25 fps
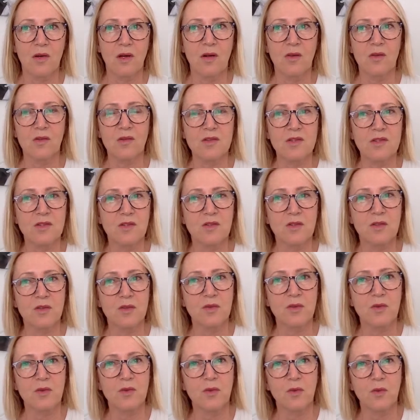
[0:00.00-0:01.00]
and also
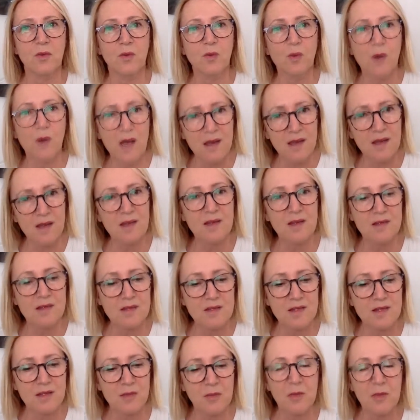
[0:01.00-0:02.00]
different
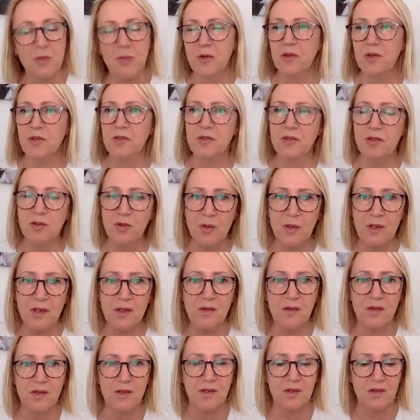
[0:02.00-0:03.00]
ways that people are doing
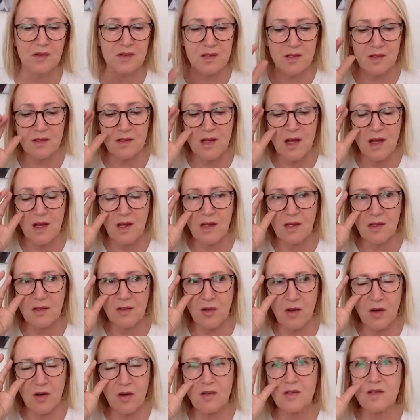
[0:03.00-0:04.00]
things. And, and
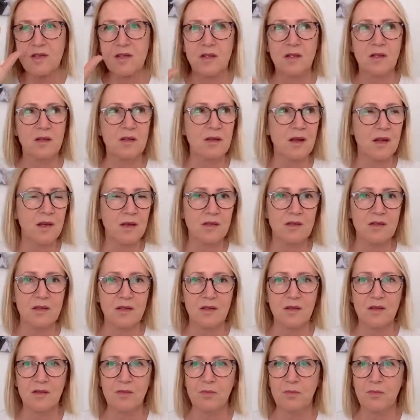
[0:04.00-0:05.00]
God is
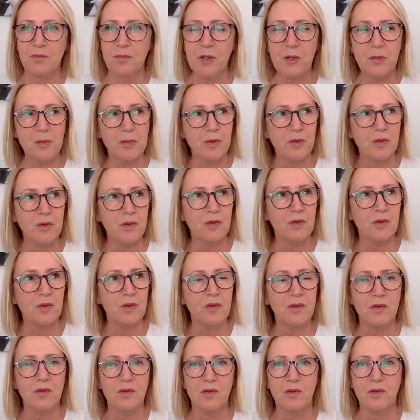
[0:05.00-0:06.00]
connecting people
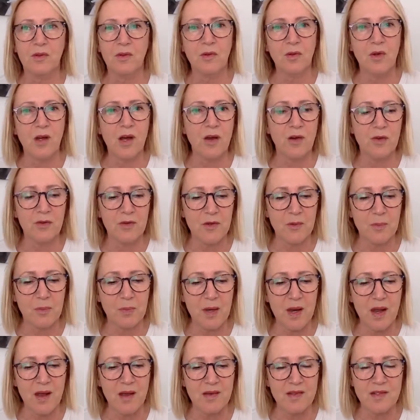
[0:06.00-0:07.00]
all over the
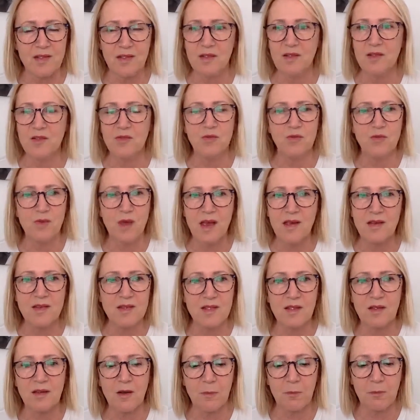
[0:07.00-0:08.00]
place and He's
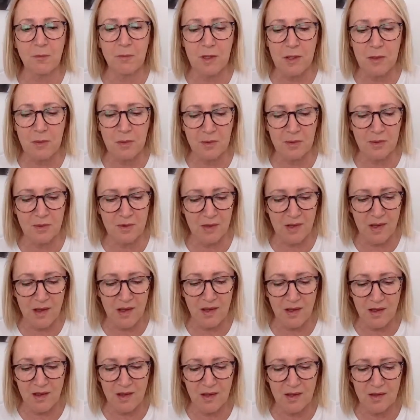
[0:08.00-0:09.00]
raising up people
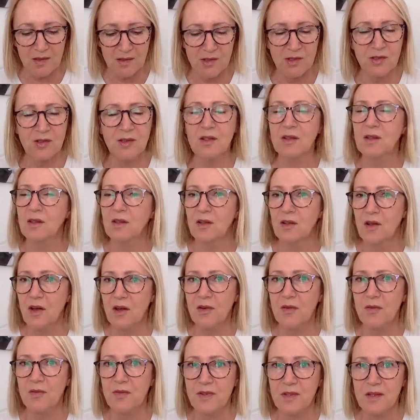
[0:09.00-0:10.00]
and doing a lot
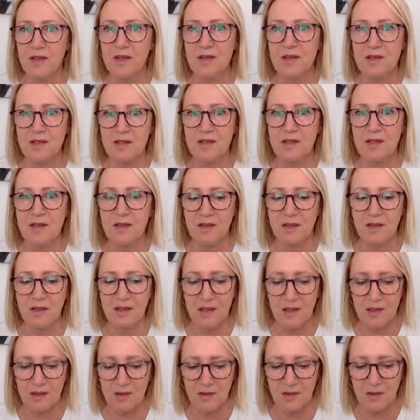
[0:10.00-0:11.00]
of things in the
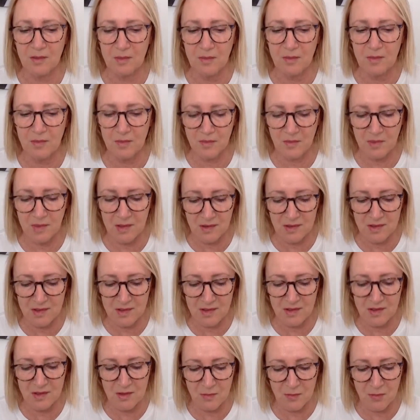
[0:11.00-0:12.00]
kingdom, in,
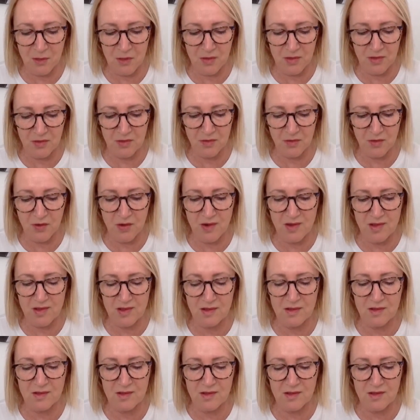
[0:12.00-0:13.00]
in the body of Christ
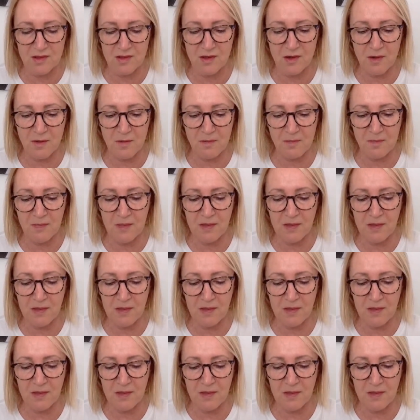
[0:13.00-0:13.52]
at this time.